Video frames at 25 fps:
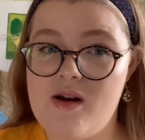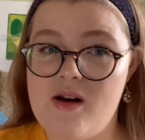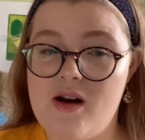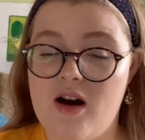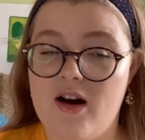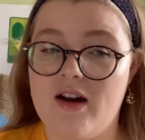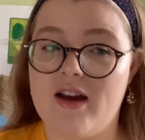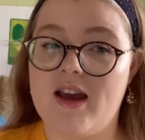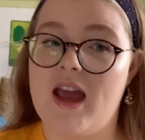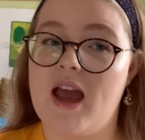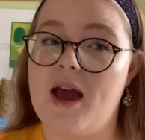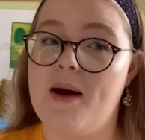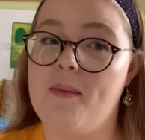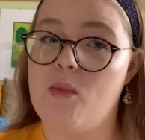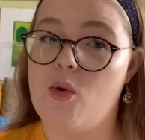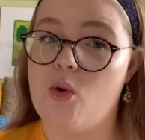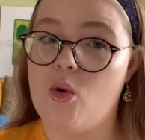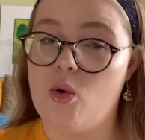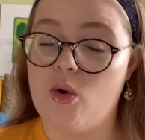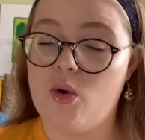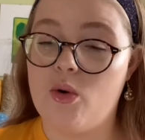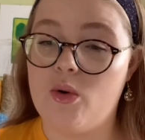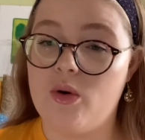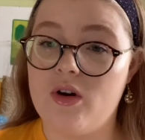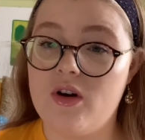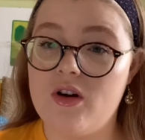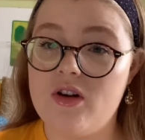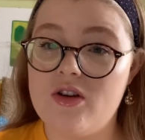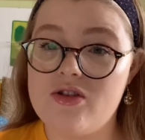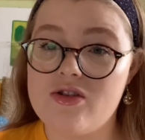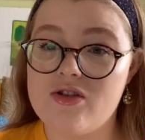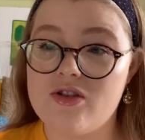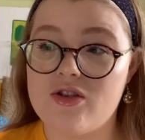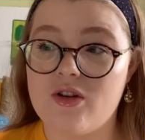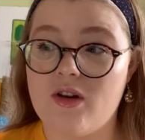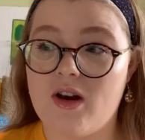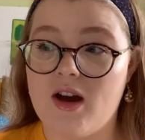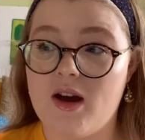Okay, I'm awkward,
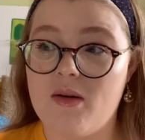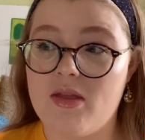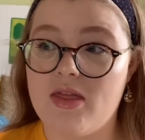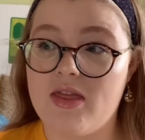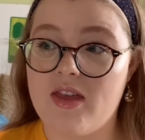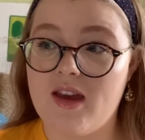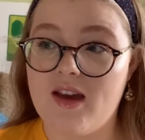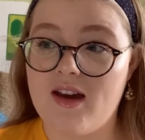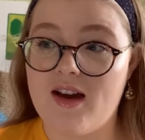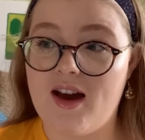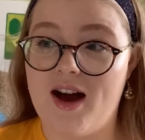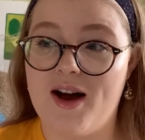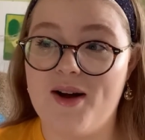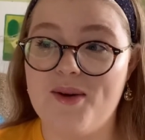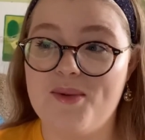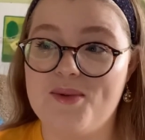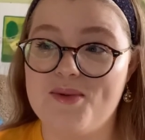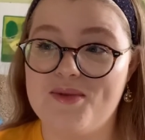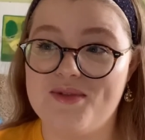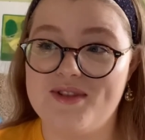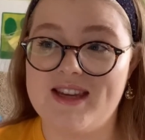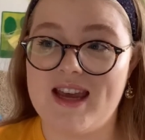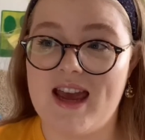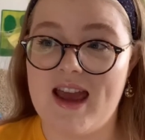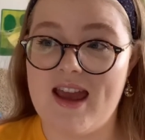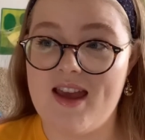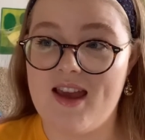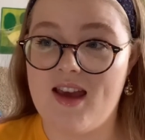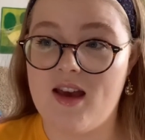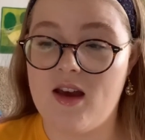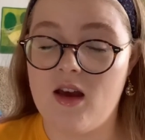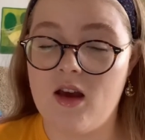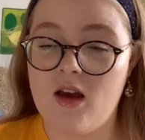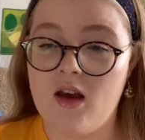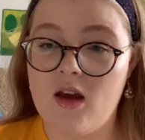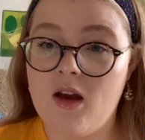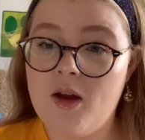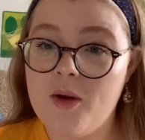so I think I will take
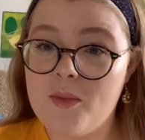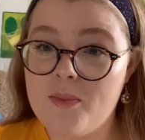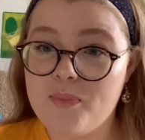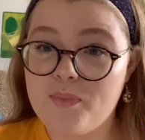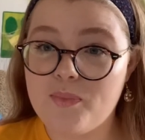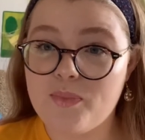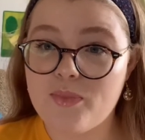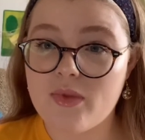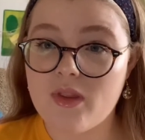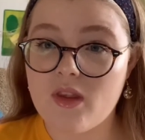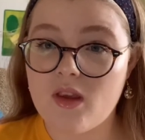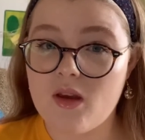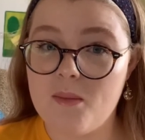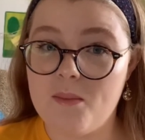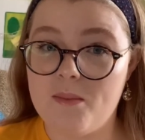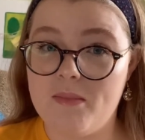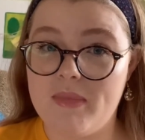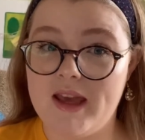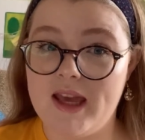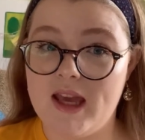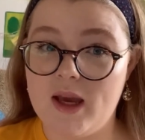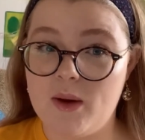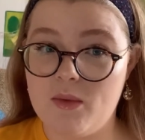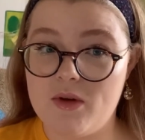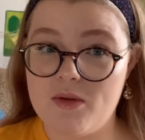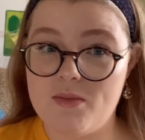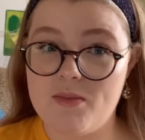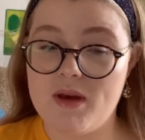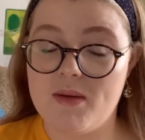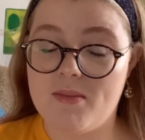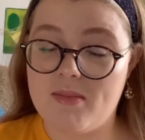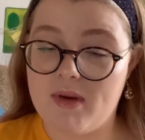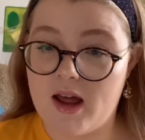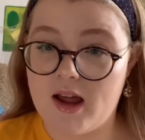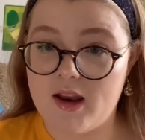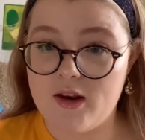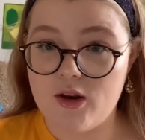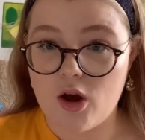being with
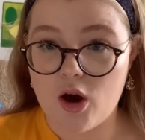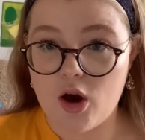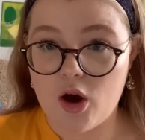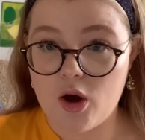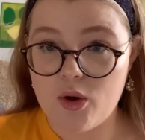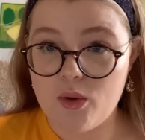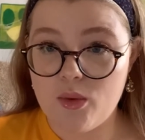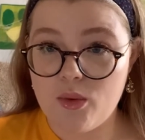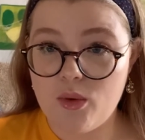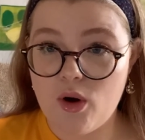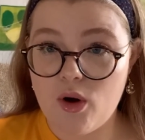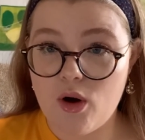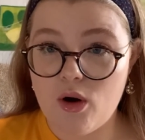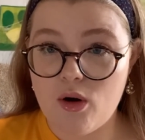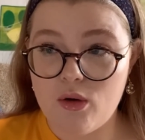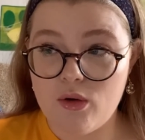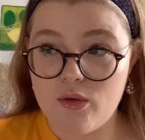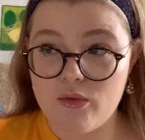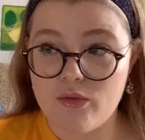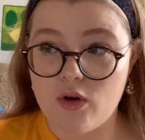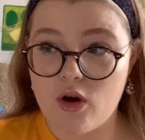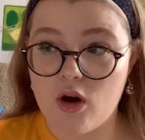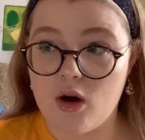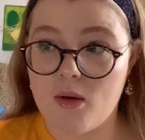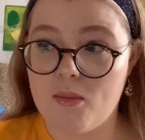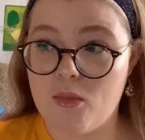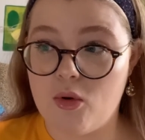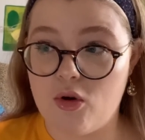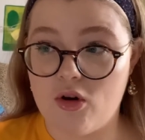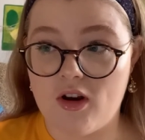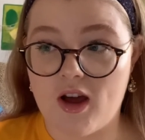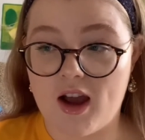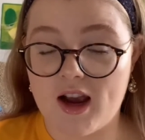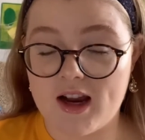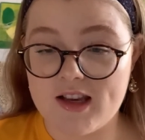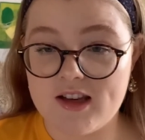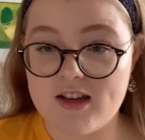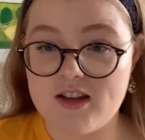people I know over more
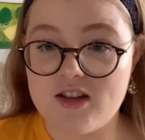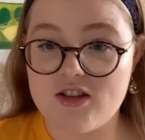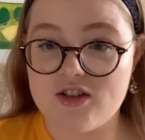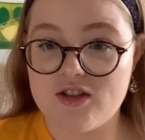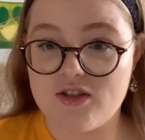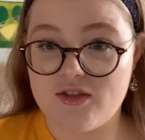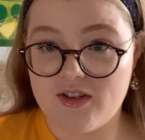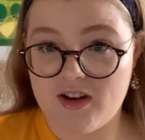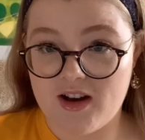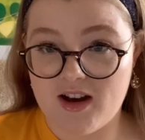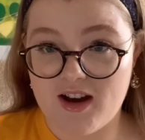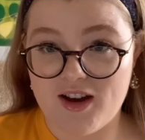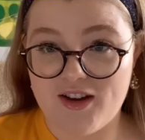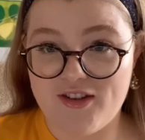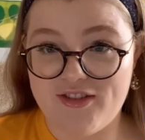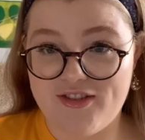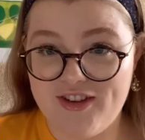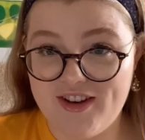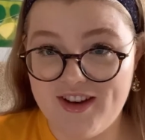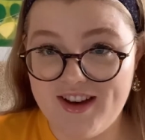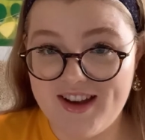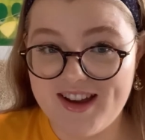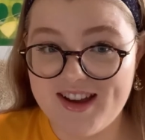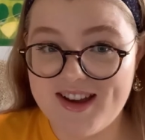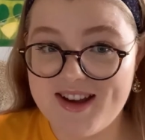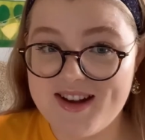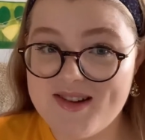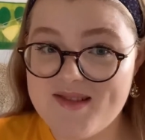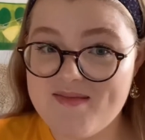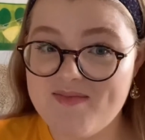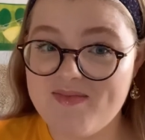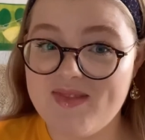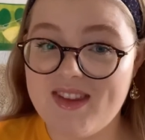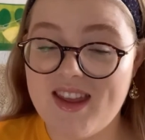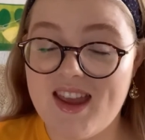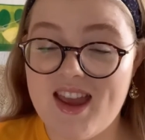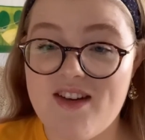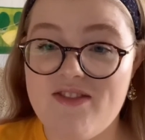likely to survive.
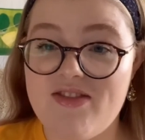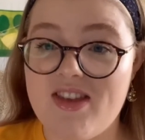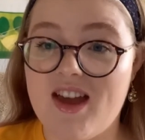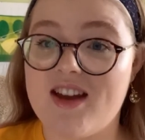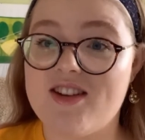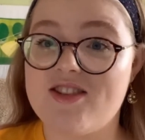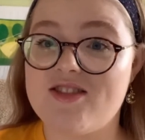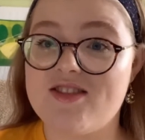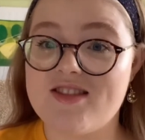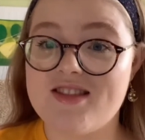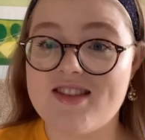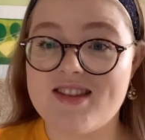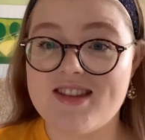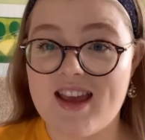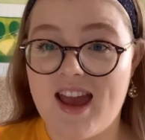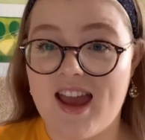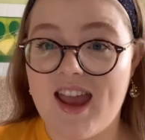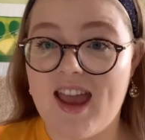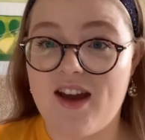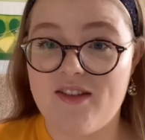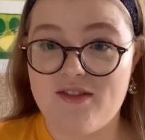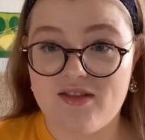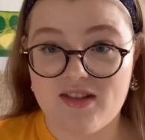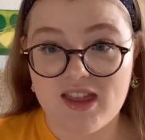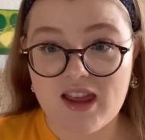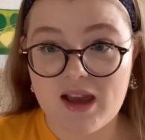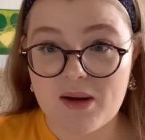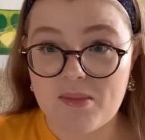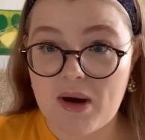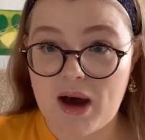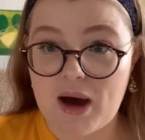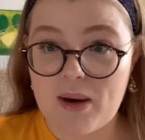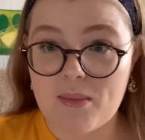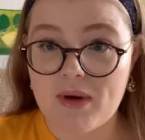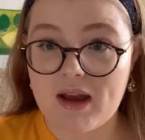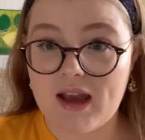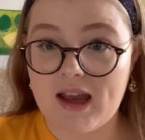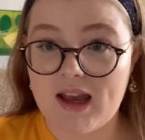If that doesn't say everything
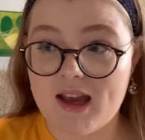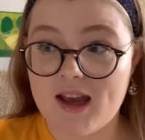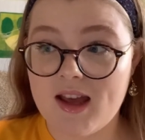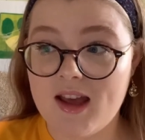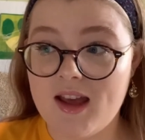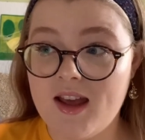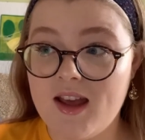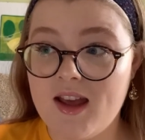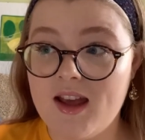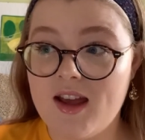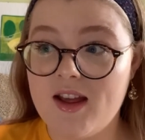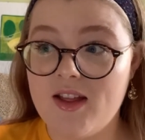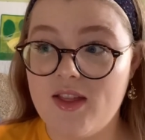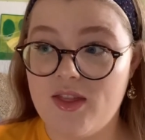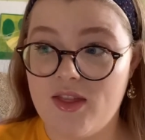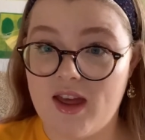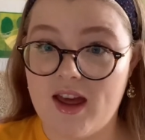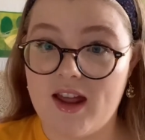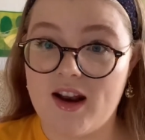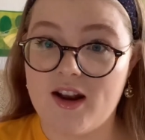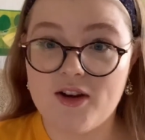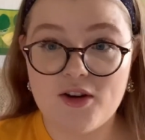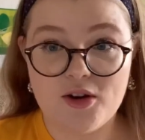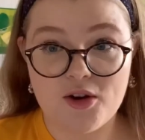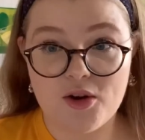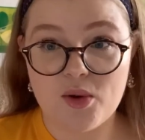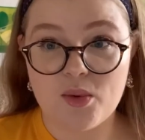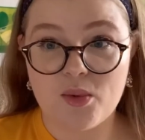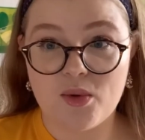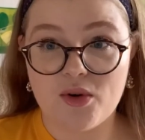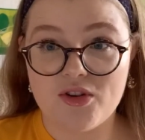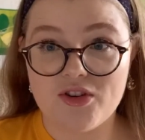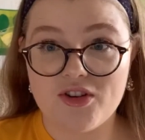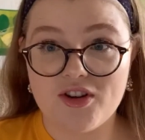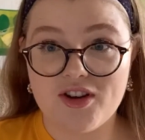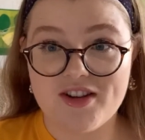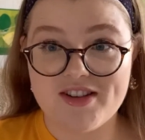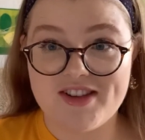about me, then I don't know what
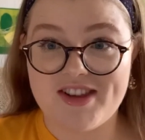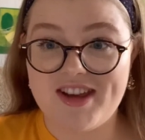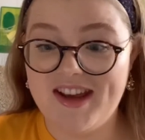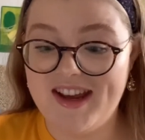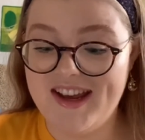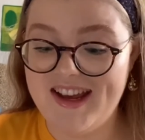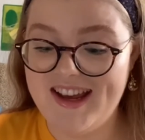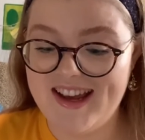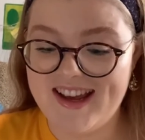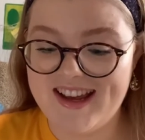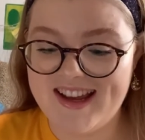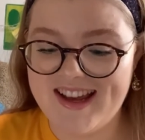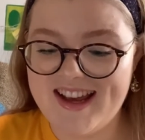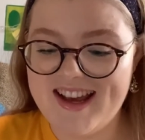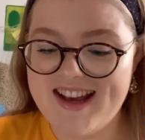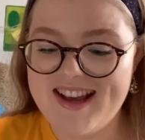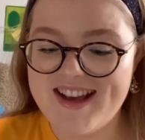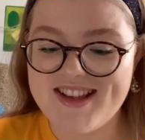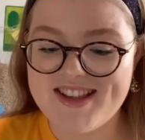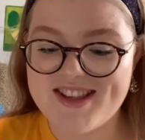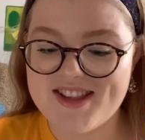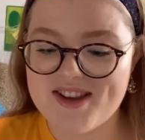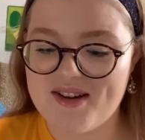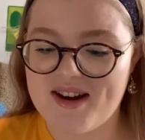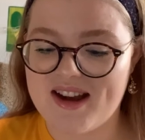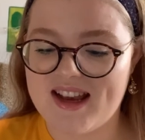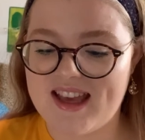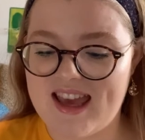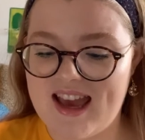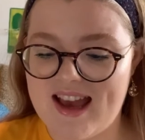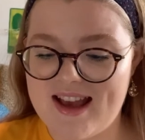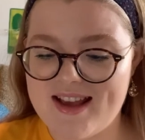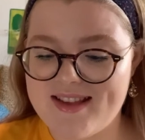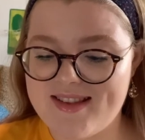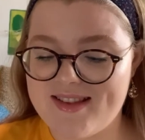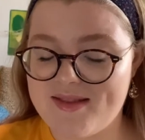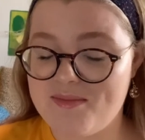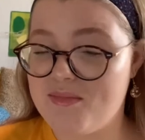does. So I
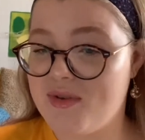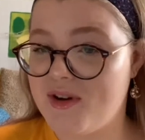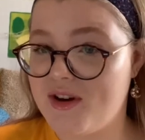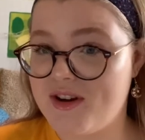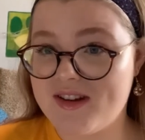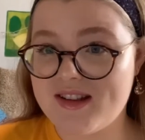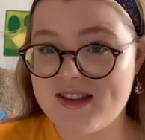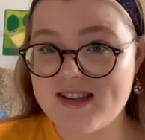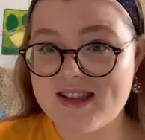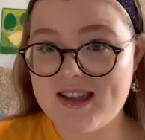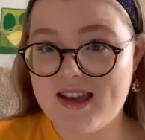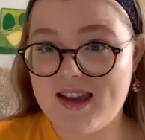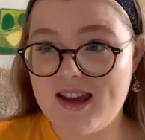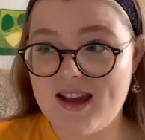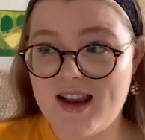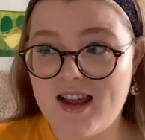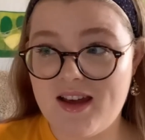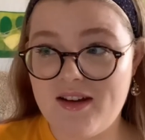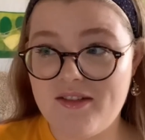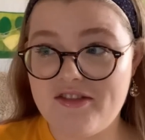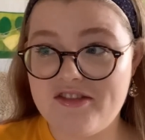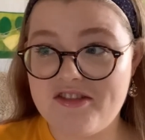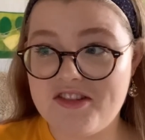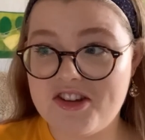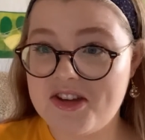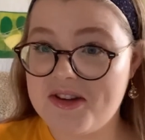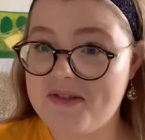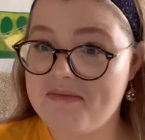guess broken ski lift.